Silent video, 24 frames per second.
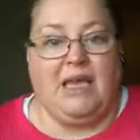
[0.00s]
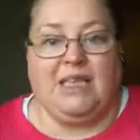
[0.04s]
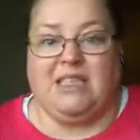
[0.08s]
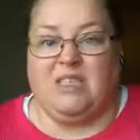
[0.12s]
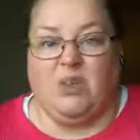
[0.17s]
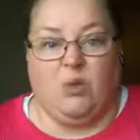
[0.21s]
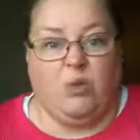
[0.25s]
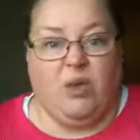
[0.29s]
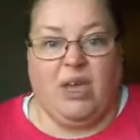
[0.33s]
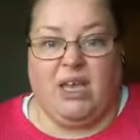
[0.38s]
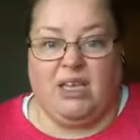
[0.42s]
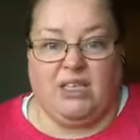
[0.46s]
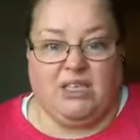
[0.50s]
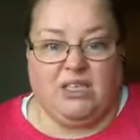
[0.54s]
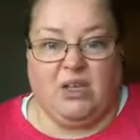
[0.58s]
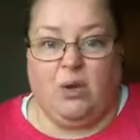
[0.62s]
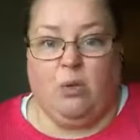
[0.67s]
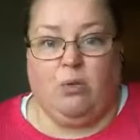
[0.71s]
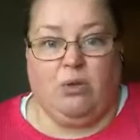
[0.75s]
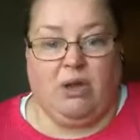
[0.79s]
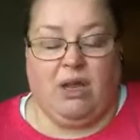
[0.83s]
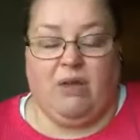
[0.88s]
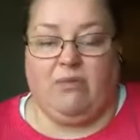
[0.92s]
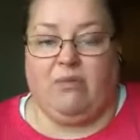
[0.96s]
it's okay to
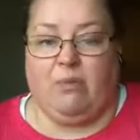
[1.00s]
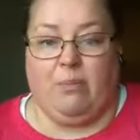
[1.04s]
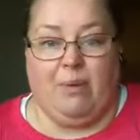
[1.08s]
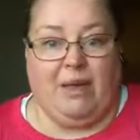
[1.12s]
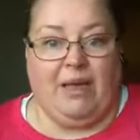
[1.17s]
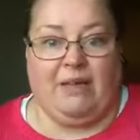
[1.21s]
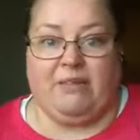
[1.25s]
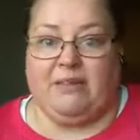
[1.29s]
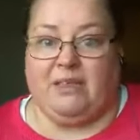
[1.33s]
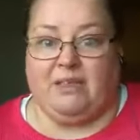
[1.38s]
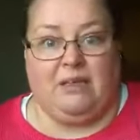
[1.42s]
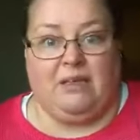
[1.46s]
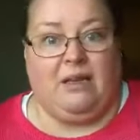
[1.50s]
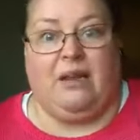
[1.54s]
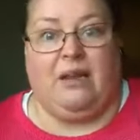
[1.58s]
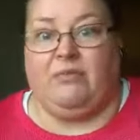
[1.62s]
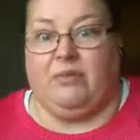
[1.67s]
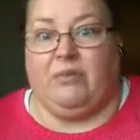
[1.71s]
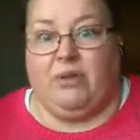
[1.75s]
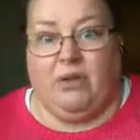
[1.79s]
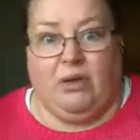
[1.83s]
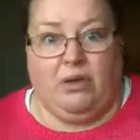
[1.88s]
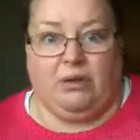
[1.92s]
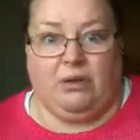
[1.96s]
go and have a bath at
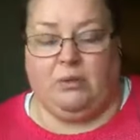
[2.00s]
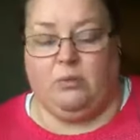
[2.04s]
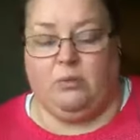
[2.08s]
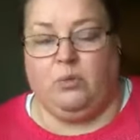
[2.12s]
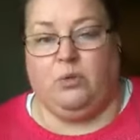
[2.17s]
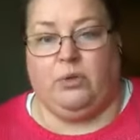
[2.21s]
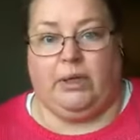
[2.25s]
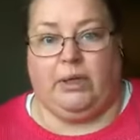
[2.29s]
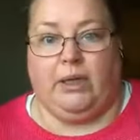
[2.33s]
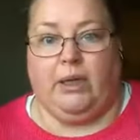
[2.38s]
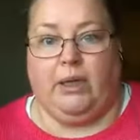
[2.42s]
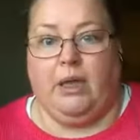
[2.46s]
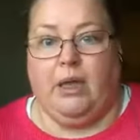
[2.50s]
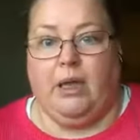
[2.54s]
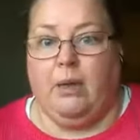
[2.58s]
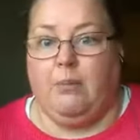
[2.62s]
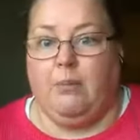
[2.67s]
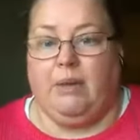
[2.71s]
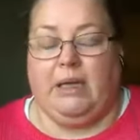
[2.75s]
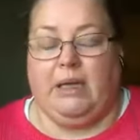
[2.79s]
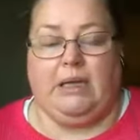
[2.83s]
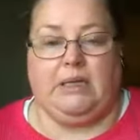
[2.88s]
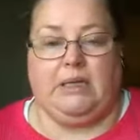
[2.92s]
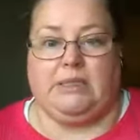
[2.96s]
11 o'clock in the morning,
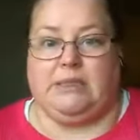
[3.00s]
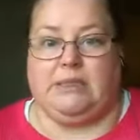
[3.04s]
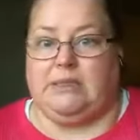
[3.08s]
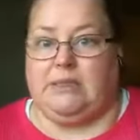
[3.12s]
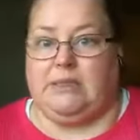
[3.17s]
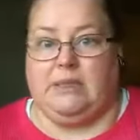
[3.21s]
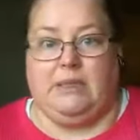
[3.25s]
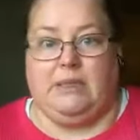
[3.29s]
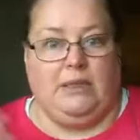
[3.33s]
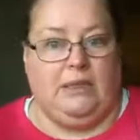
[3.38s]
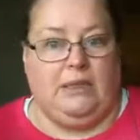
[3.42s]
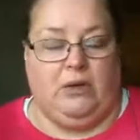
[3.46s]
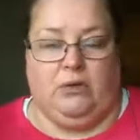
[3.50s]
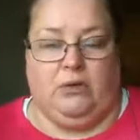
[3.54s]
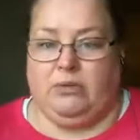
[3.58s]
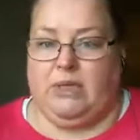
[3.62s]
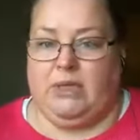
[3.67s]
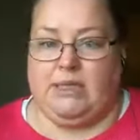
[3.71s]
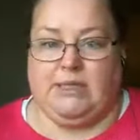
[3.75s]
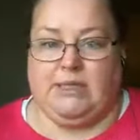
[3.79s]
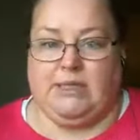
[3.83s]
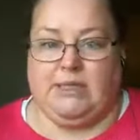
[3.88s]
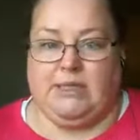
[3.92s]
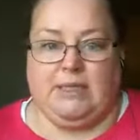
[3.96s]
because,
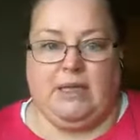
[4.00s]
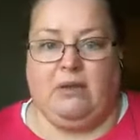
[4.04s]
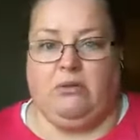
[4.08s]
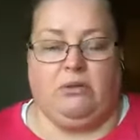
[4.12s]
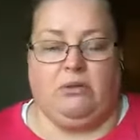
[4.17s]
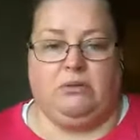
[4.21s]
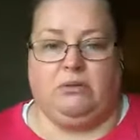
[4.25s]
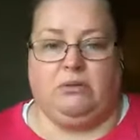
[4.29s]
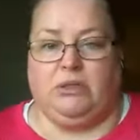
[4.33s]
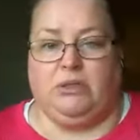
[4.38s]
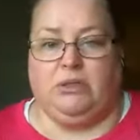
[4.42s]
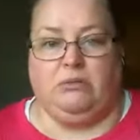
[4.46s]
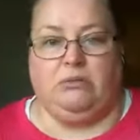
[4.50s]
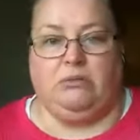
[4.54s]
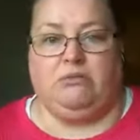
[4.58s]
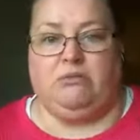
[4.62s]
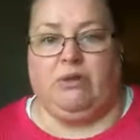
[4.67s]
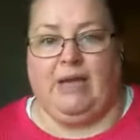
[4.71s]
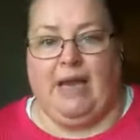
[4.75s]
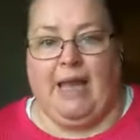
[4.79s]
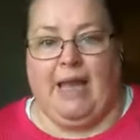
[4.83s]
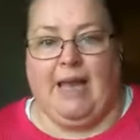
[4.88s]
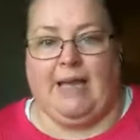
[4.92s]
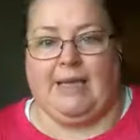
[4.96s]
that's how you'll
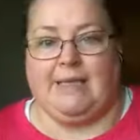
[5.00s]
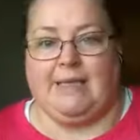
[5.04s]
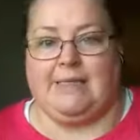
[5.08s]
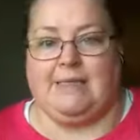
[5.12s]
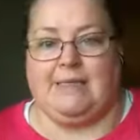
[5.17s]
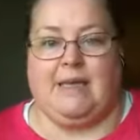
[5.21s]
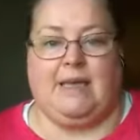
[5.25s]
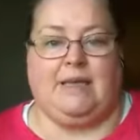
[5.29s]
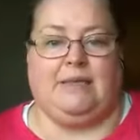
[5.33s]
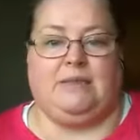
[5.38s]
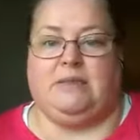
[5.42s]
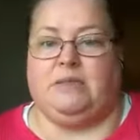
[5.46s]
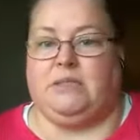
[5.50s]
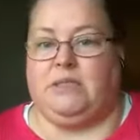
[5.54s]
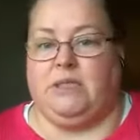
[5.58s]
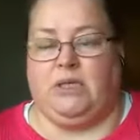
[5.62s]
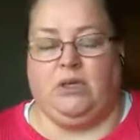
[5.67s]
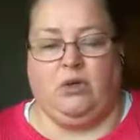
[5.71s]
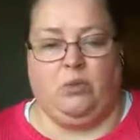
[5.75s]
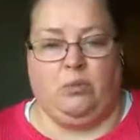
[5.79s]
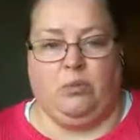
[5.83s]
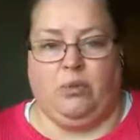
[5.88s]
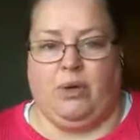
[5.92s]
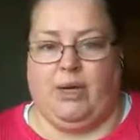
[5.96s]
relax and
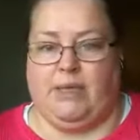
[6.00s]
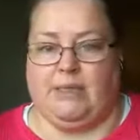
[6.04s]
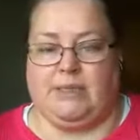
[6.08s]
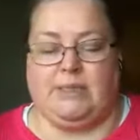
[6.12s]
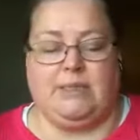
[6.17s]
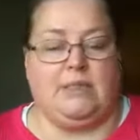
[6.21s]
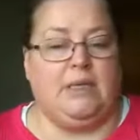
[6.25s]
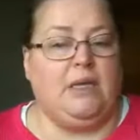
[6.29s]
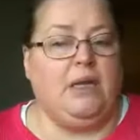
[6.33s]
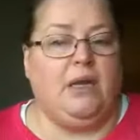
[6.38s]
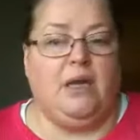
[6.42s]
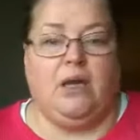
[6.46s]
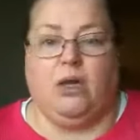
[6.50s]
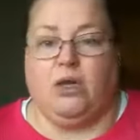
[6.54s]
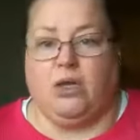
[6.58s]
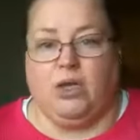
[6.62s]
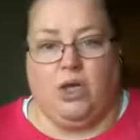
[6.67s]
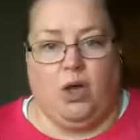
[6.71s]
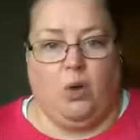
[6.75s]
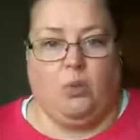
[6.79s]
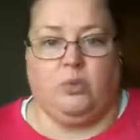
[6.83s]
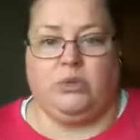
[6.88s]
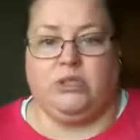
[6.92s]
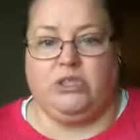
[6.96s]
decompress.
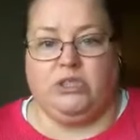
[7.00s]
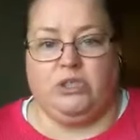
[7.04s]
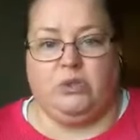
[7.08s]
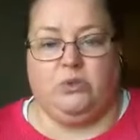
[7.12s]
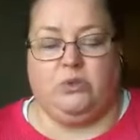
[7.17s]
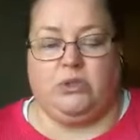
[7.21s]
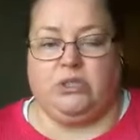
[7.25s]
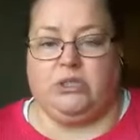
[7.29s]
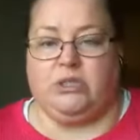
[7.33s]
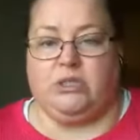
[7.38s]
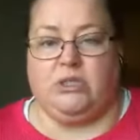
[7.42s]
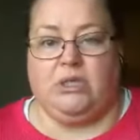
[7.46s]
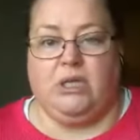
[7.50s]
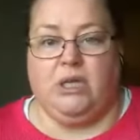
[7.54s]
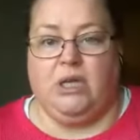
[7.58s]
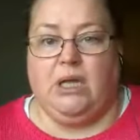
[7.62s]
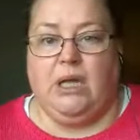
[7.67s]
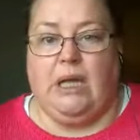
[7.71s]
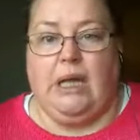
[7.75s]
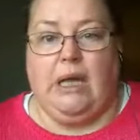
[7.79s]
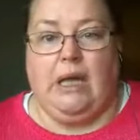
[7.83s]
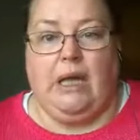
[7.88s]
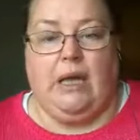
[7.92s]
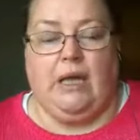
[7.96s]
Go and do it.
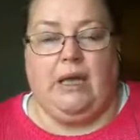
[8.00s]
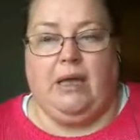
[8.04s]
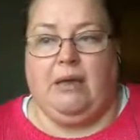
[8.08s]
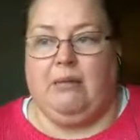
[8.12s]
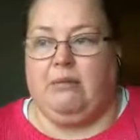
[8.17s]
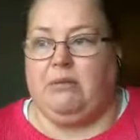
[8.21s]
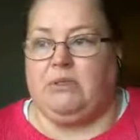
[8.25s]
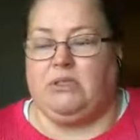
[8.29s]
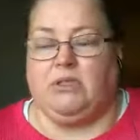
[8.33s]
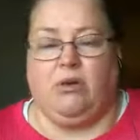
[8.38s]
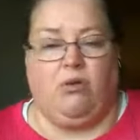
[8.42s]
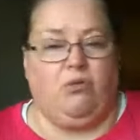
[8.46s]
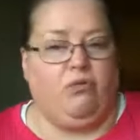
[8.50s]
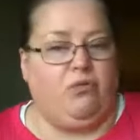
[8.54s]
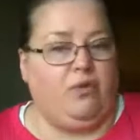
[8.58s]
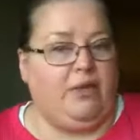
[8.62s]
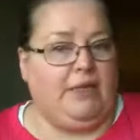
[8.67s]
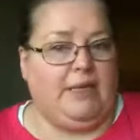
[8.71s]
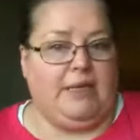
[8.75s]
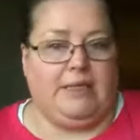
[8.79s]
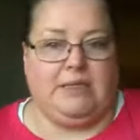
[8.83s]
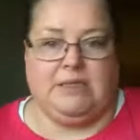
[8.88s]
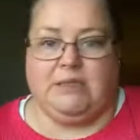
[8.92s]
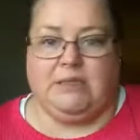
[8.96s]
Don't
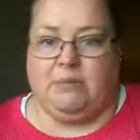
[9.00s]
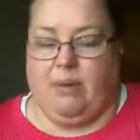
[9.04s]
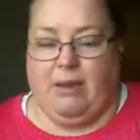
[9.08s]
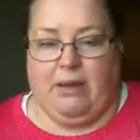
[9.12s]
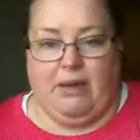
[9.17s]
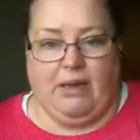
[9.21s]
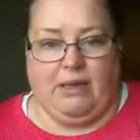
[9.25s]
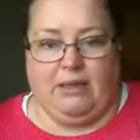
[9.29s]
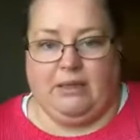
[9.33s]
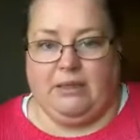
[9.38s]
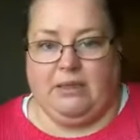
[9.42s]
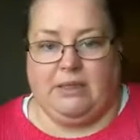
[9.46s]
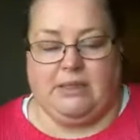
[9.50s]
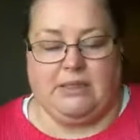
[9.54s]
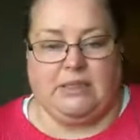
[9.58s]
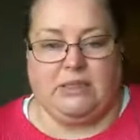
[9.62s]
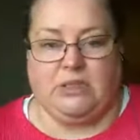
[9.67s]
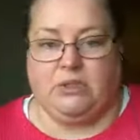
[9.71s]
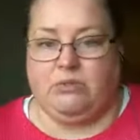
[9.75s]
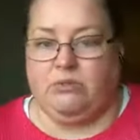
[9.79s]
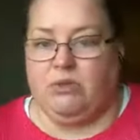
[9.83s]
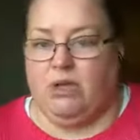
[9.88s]
feel guilty about any of this.